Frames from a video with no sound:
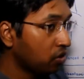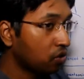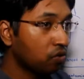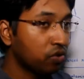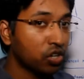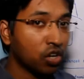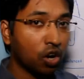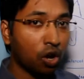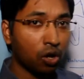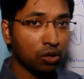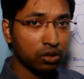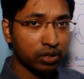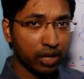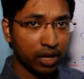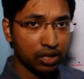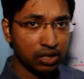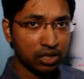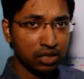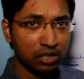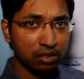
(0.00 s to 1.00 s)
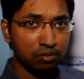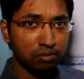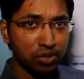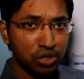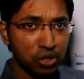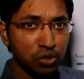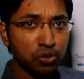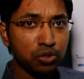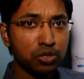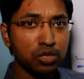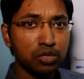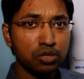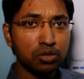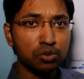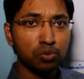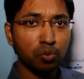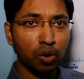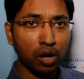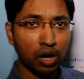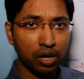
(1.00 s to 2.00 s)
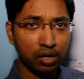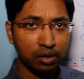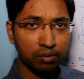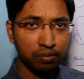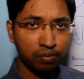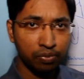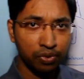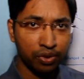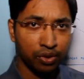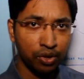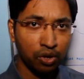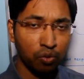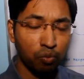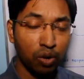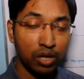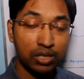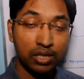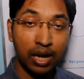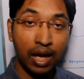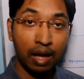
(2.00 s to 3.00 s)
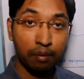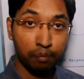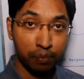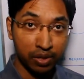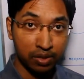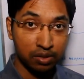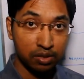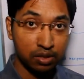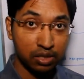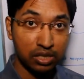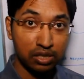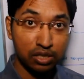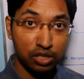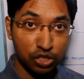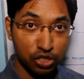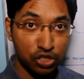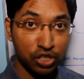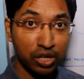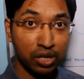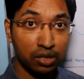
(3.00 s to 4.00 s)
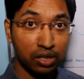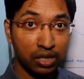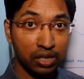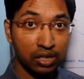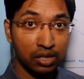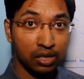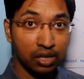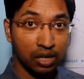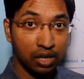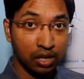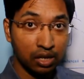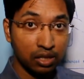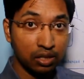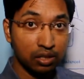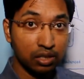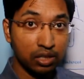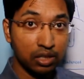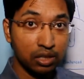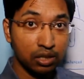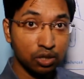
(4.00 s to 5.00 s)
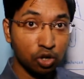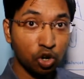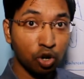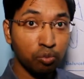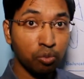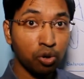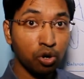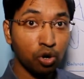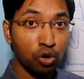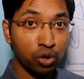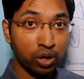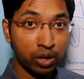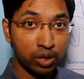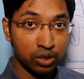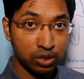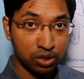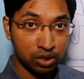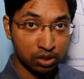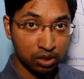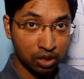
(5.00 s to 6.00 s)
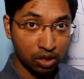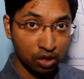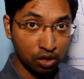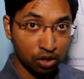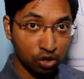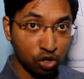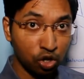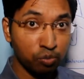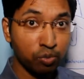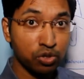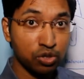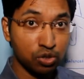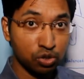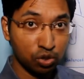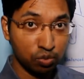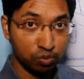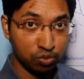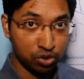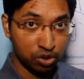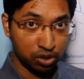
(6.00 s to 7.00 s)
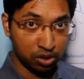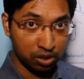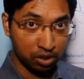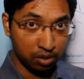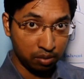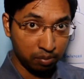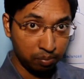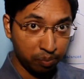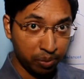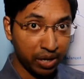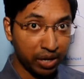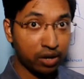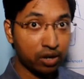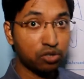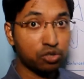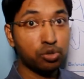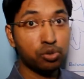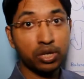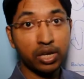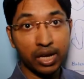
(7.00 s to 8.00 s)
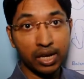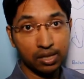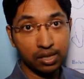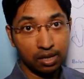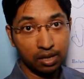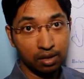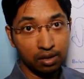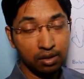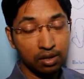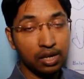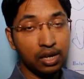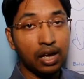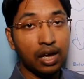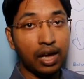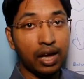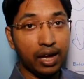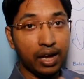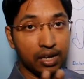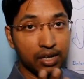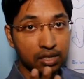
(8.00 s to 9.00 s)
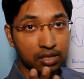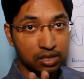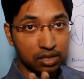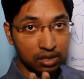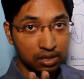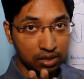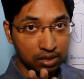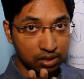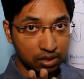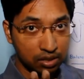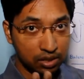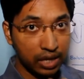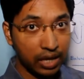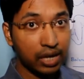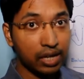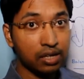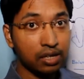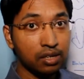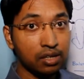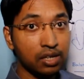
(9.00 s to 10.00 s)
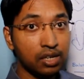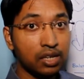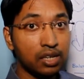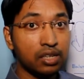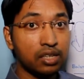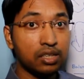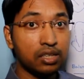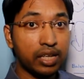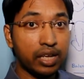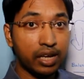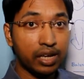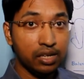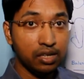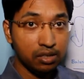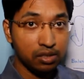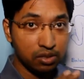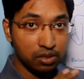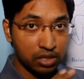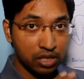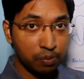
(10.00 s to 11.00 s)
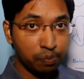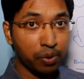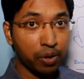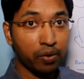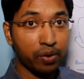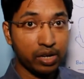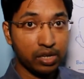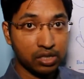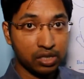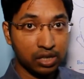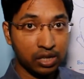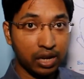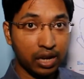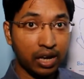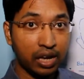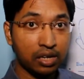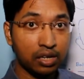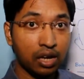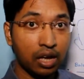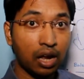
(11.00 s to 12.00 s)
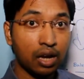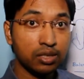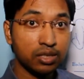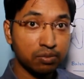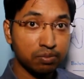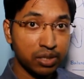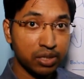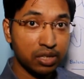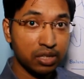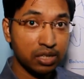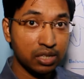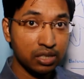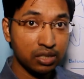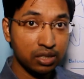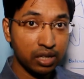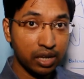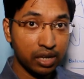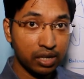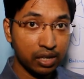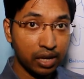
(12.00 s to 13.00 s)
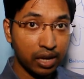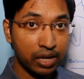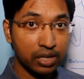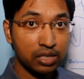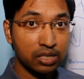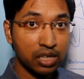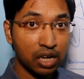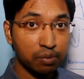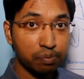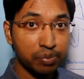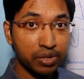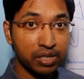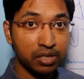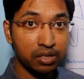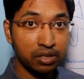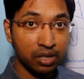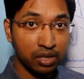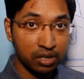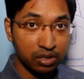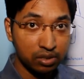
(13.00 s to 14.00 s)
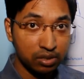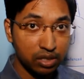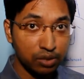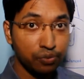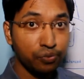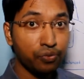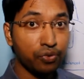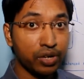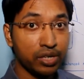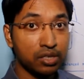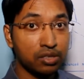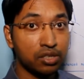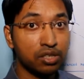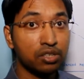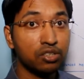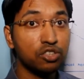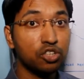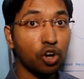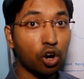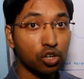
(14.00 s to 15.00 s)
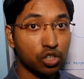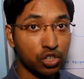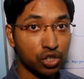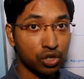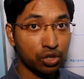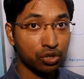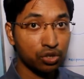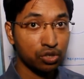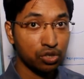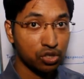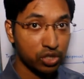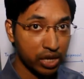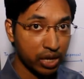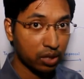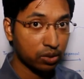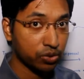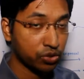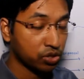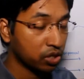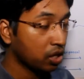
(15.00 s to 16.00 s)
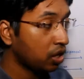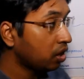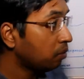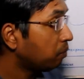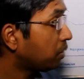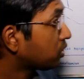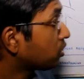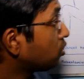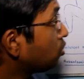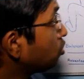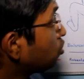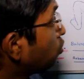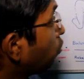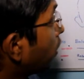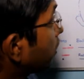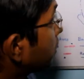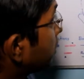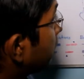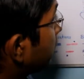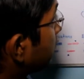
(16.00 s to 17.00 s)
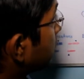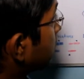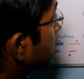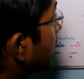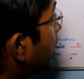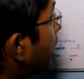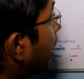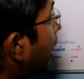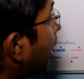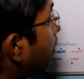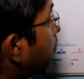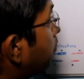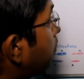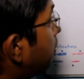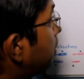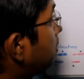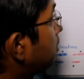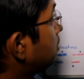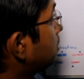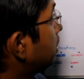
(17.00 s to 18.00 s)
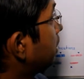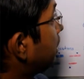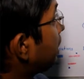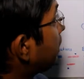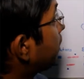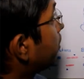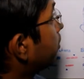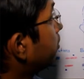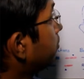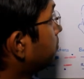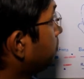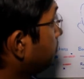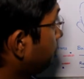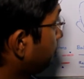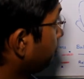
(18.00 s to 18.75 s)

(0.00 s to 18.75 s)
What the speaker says: Recall that in meiosis 1, what happens initially, the homologous chromosomes pair together and then they separate and ultimately they end up in different daughter cells. But look what has happened here.